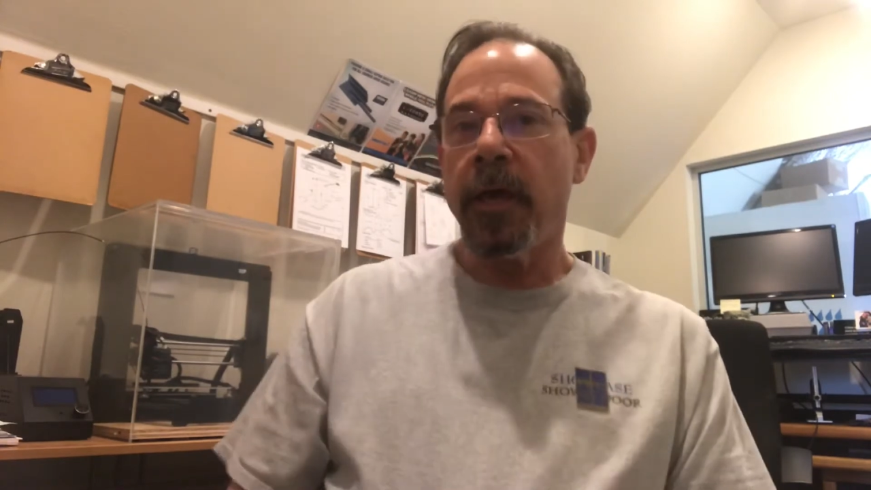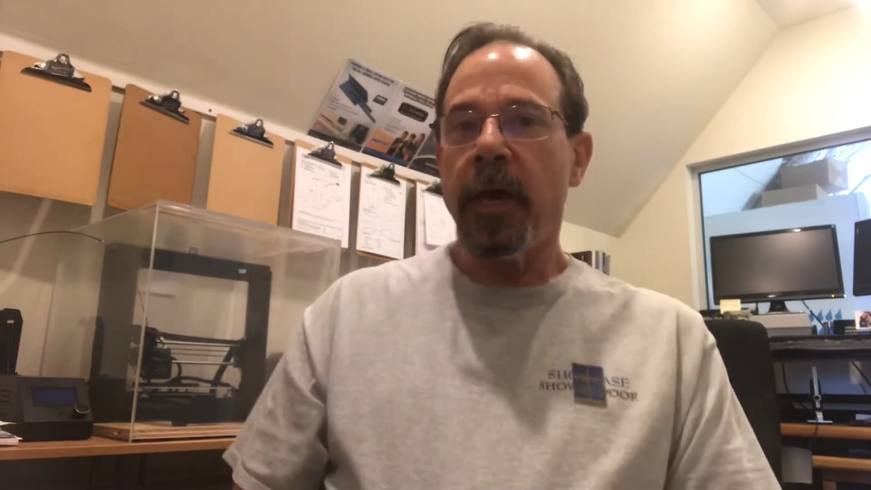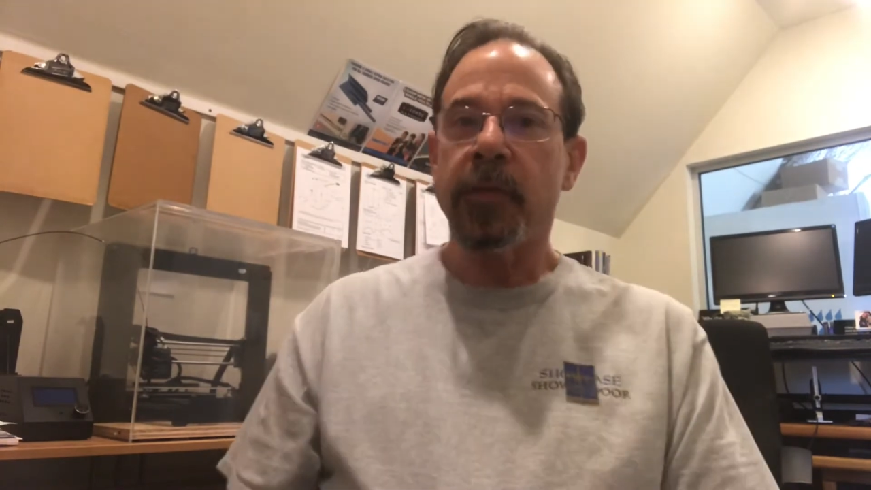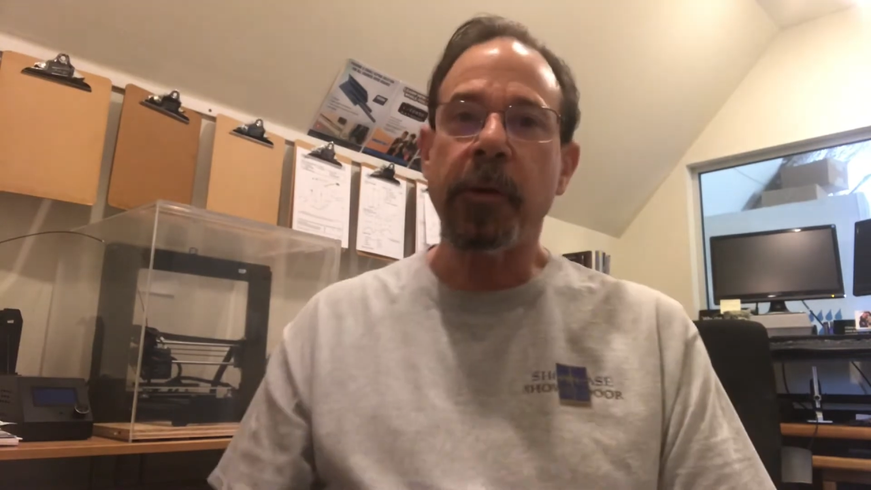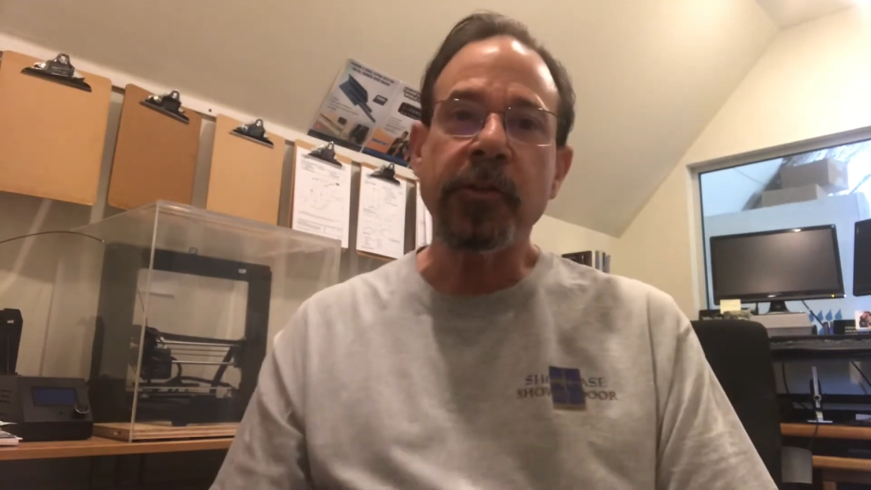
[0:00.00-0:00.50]

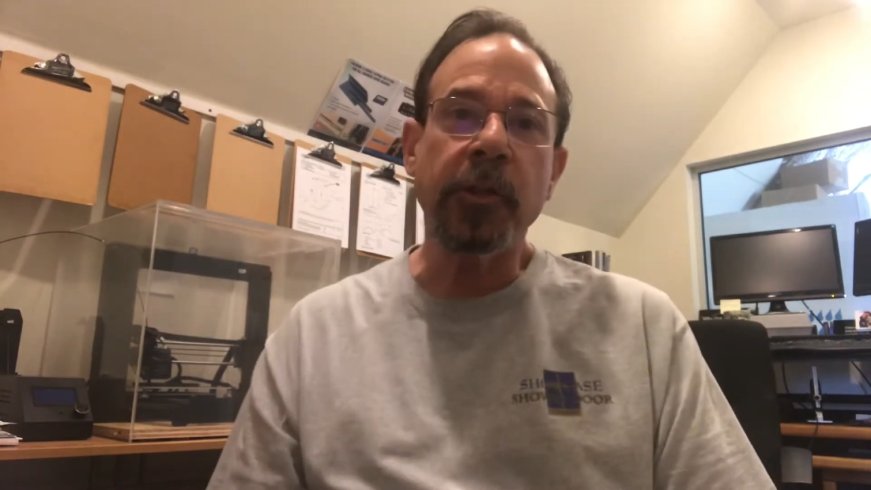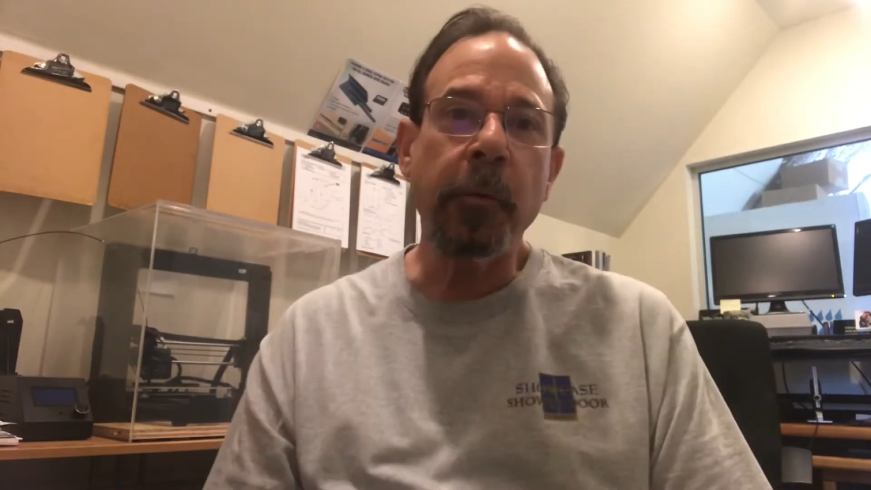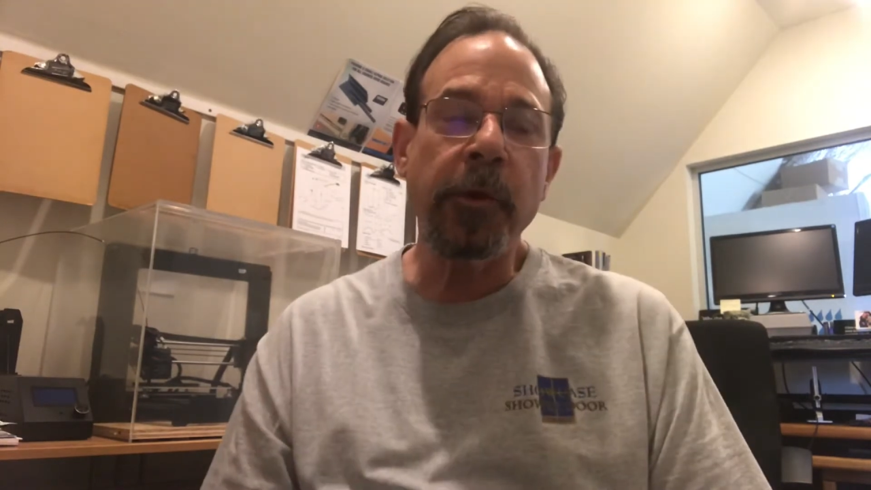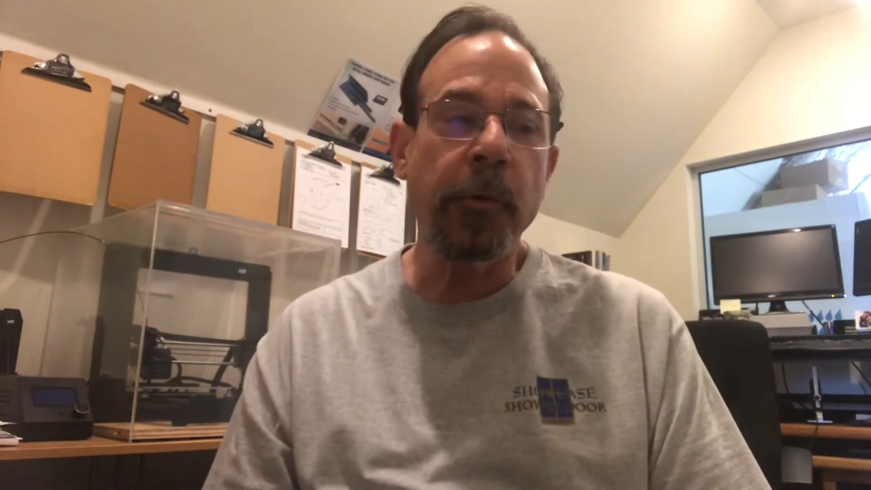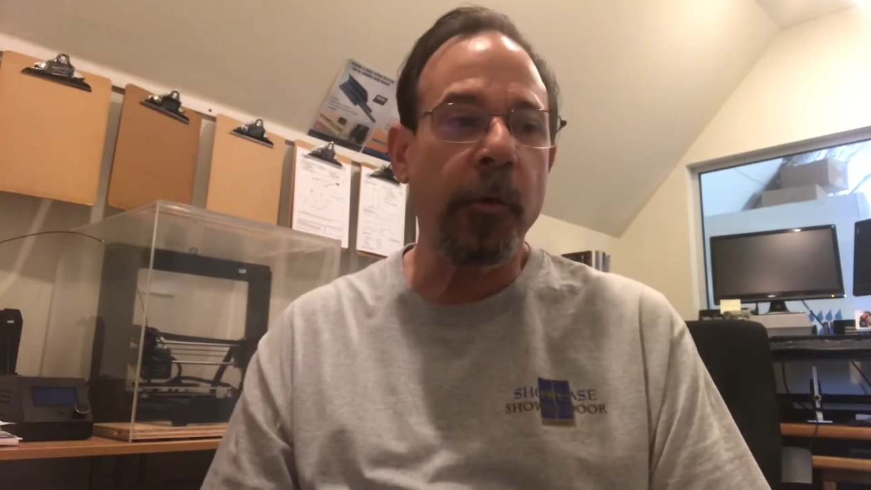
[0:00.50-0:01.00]
especially
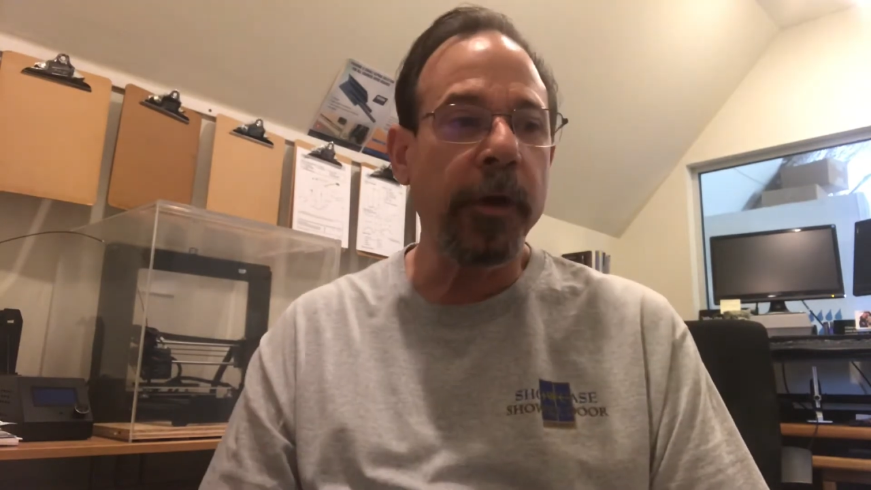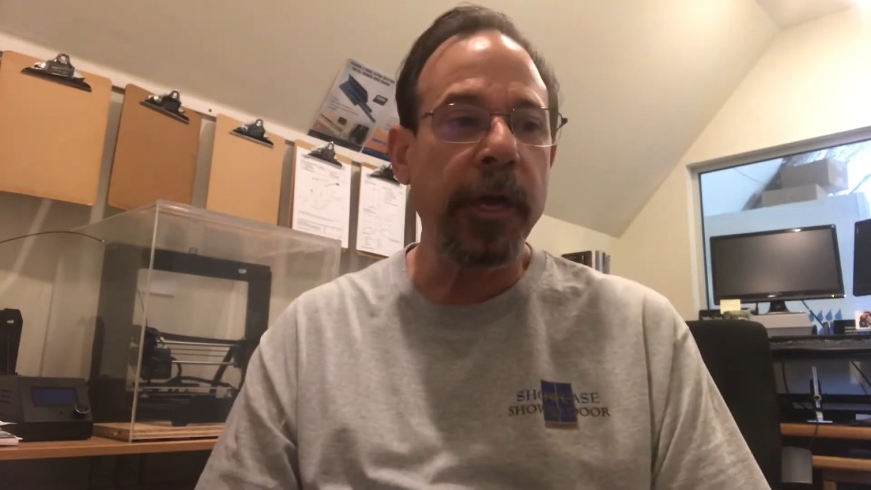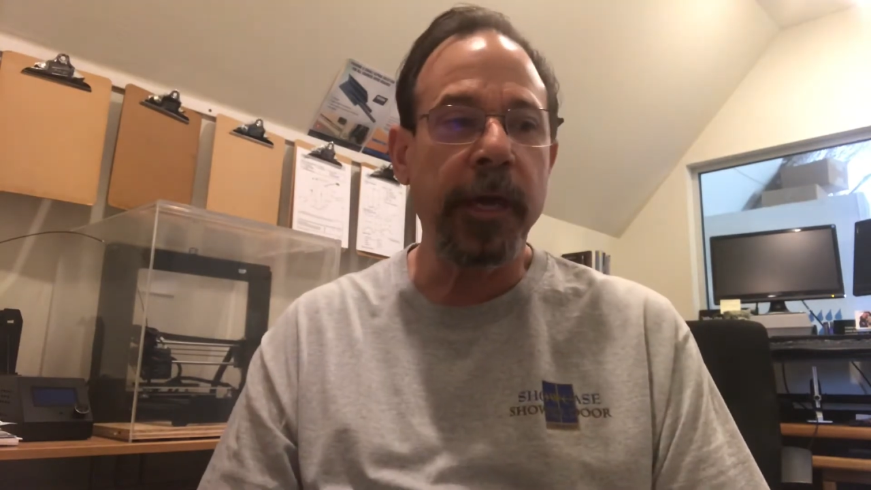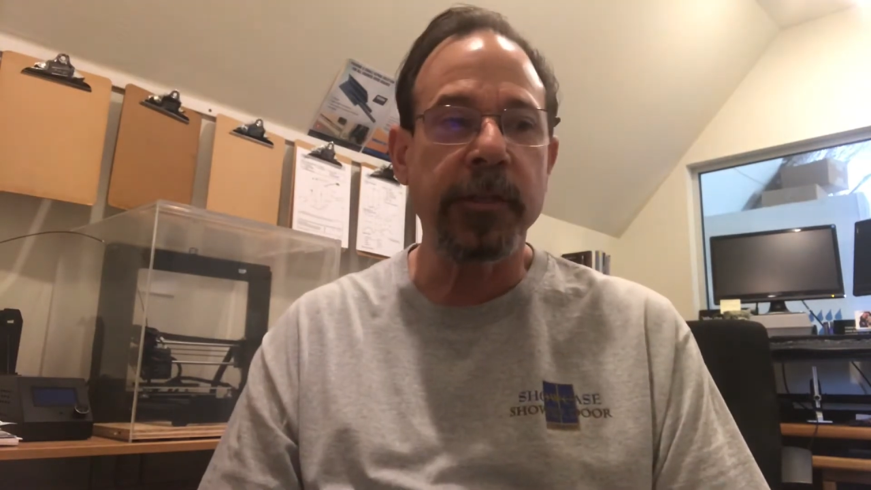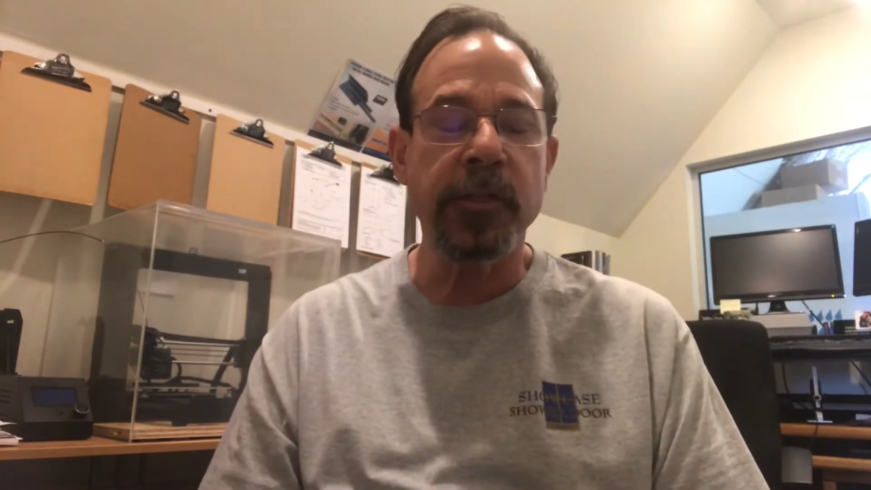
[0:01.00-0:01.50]
when you're working
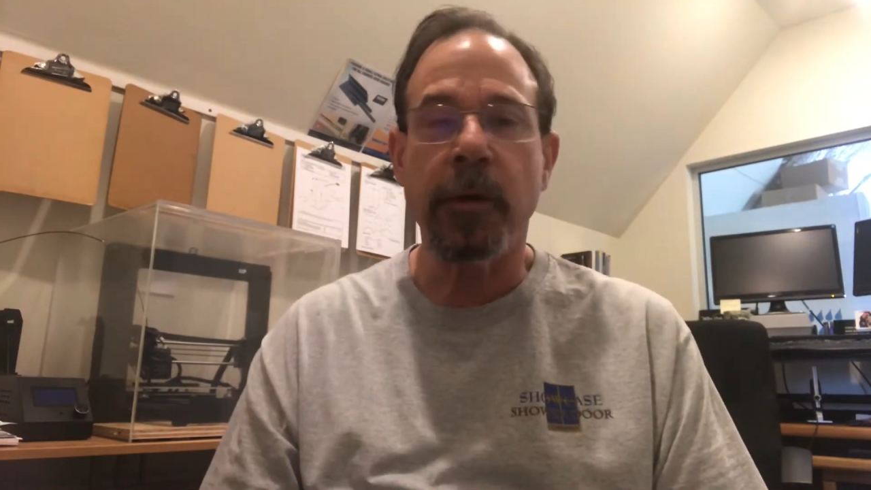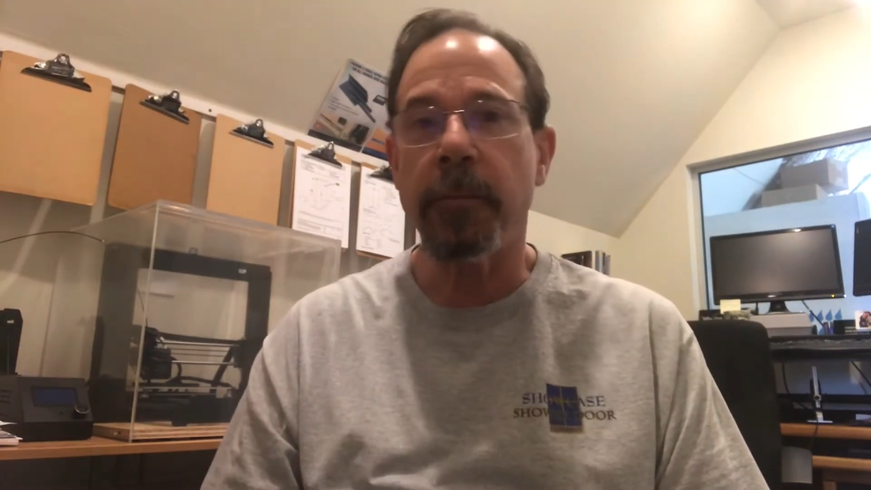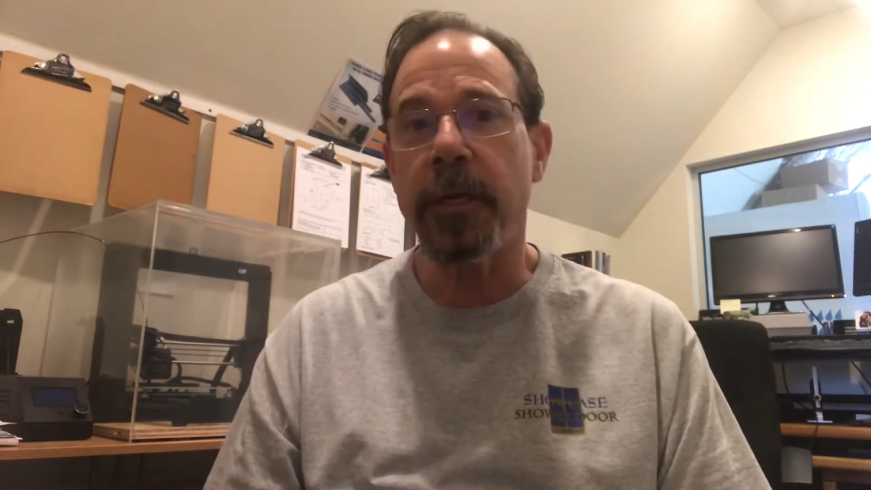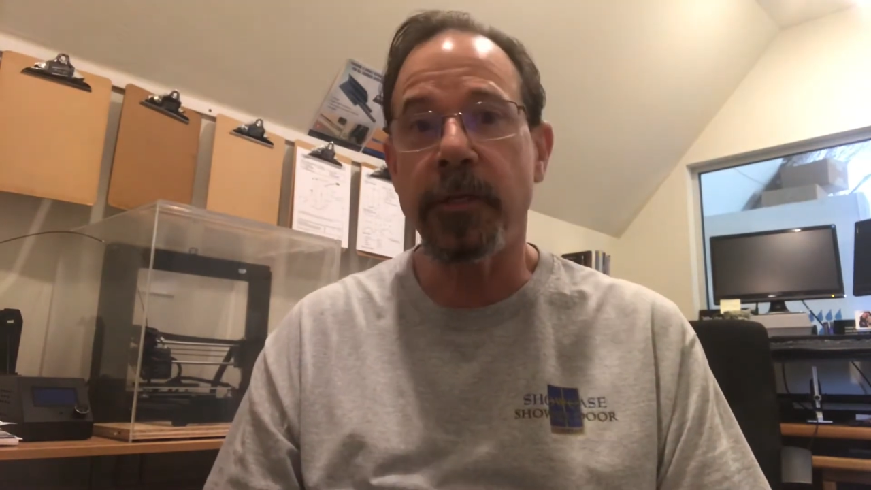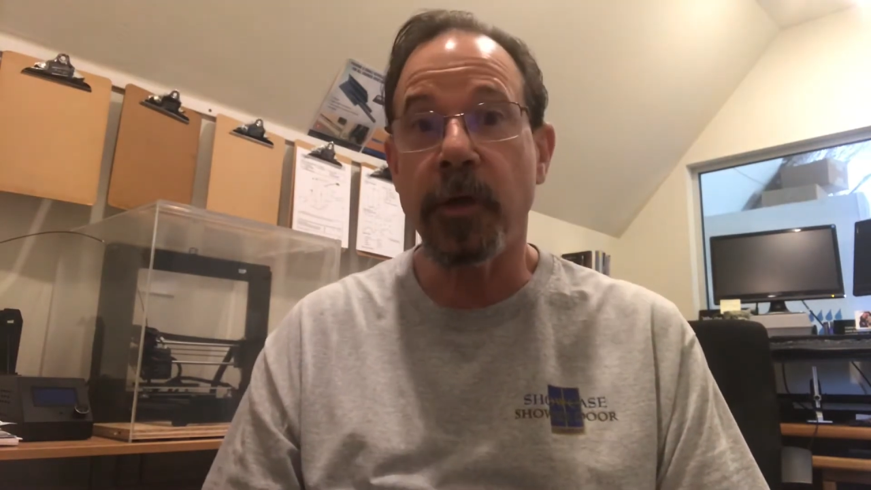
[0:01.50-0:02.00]
in
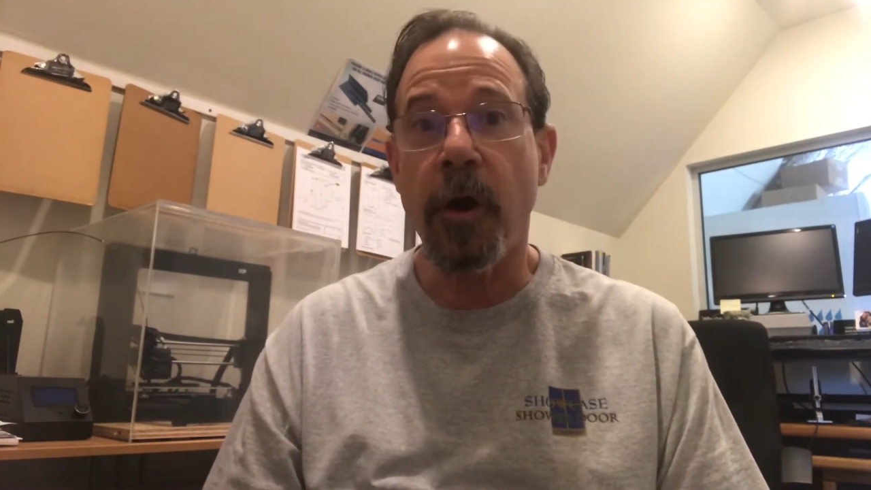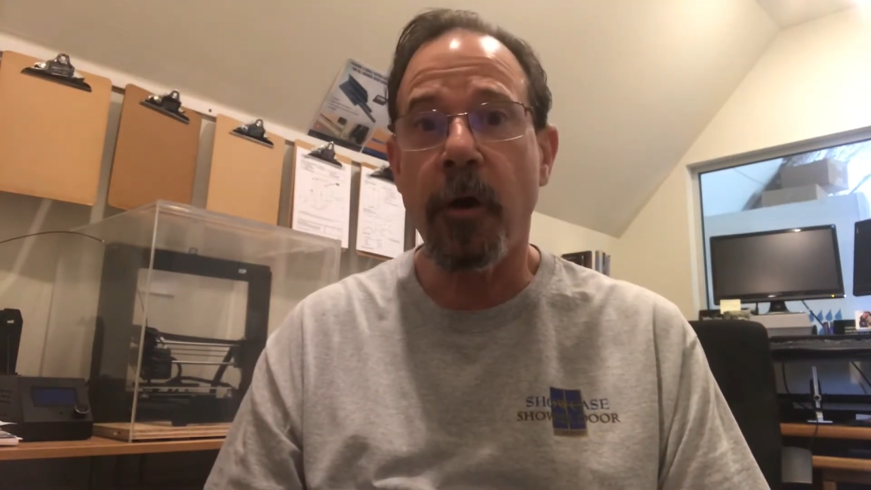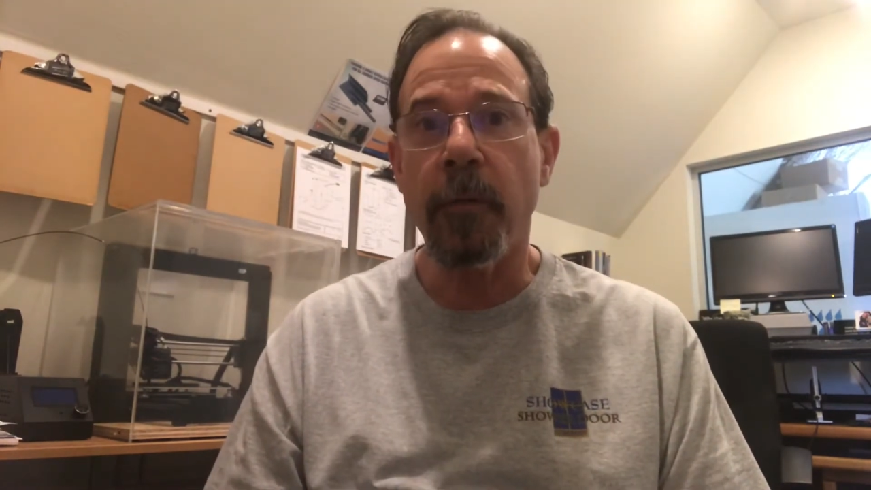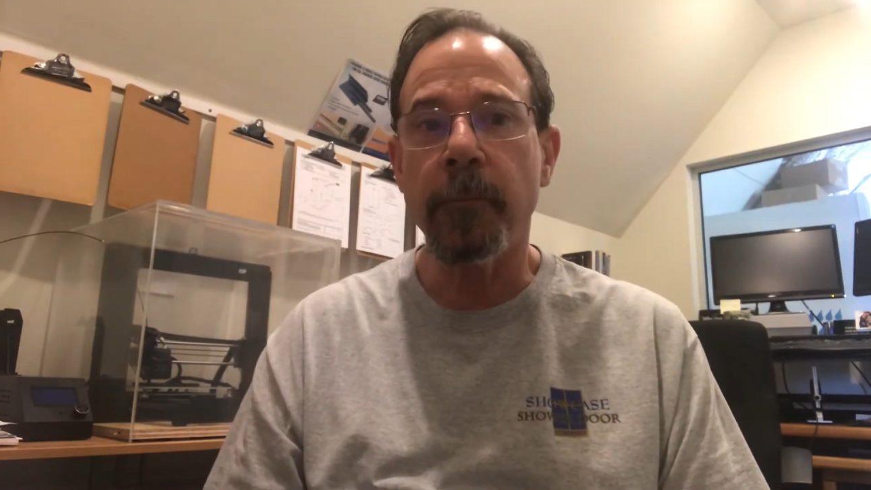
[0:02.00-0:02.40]
somebody's home.